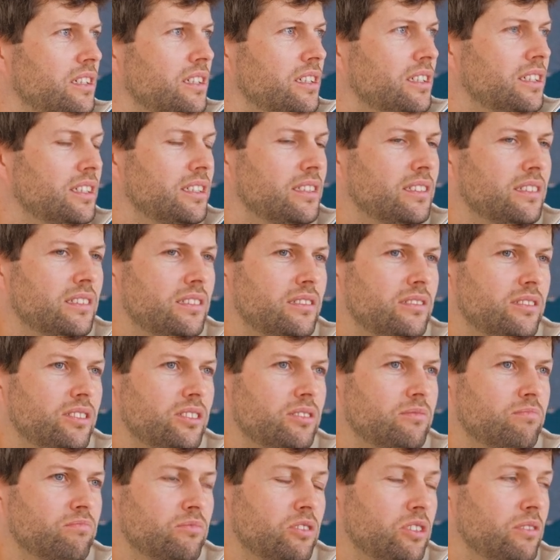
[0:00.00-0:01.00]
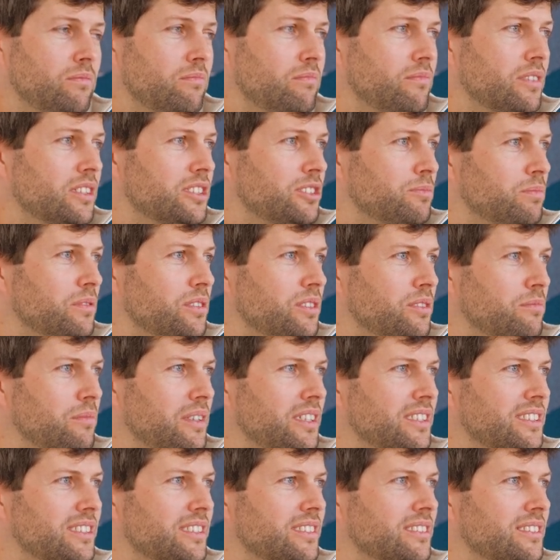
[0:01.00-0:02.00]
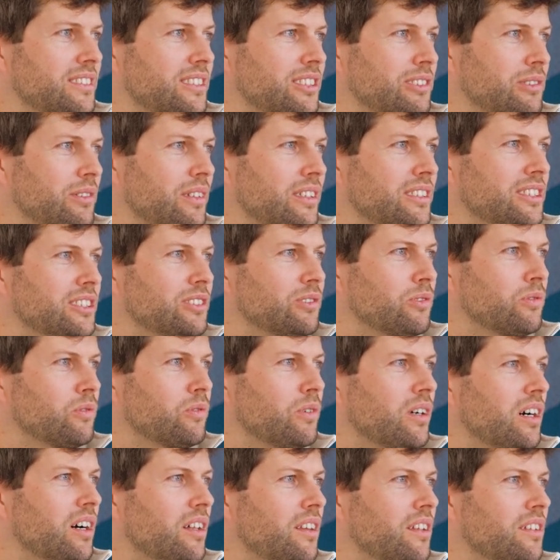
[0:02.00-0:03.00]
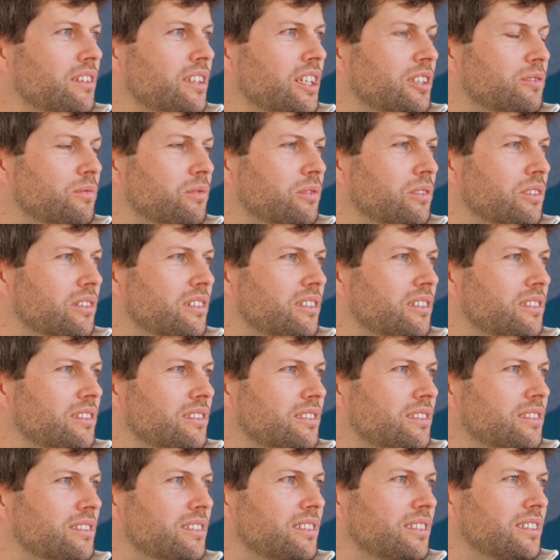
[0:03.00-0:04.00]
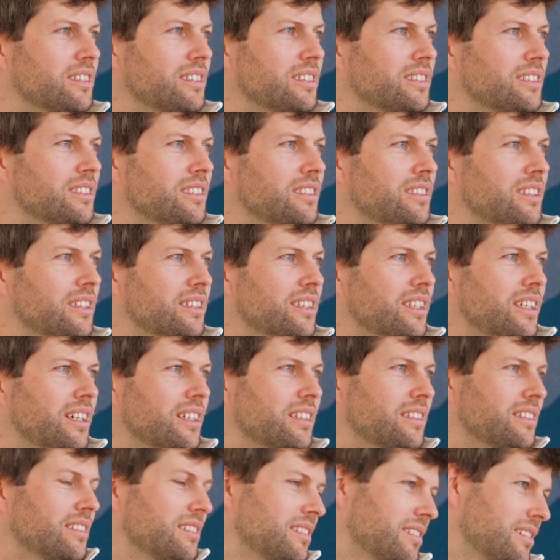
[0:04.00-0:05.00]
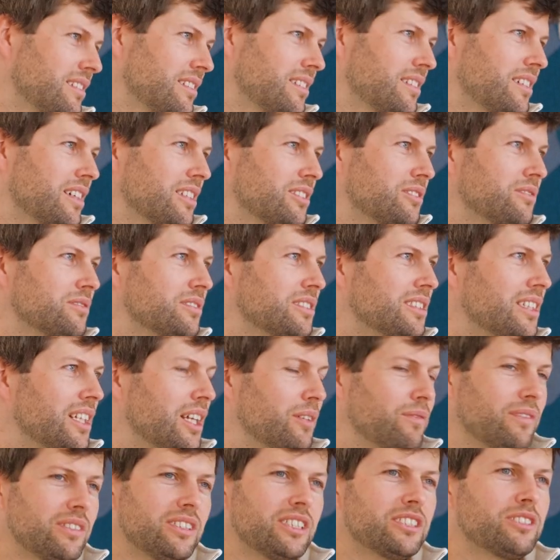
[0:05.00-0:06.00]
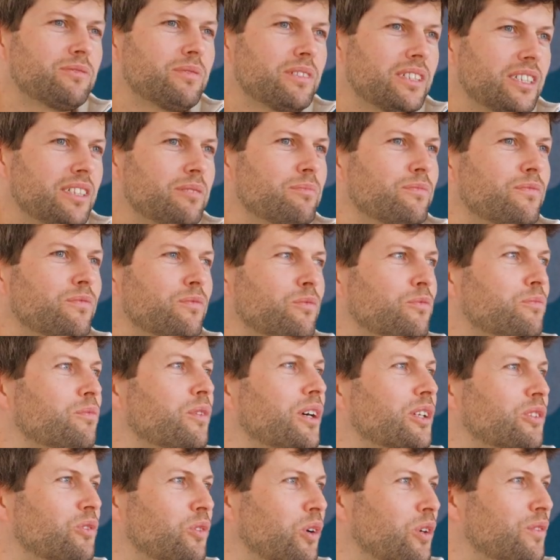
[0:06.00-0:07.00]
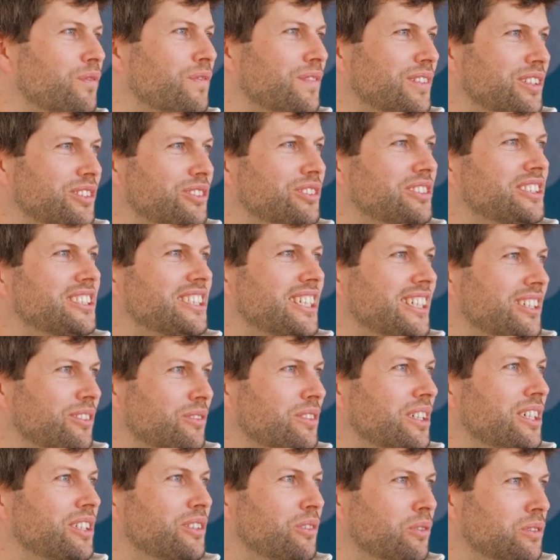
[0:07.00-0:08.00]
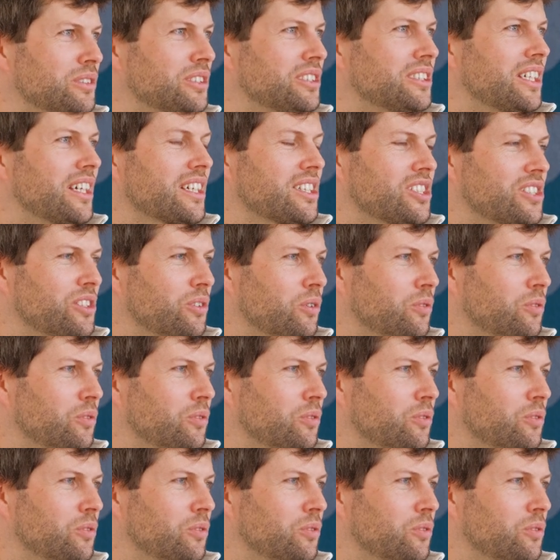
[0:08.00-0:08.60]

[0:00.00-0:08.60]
And yeah, that's pretty amazing. So there's no other network uh, that can get to this level. That's why I'm quite confident to say, okay, Gnosis is actually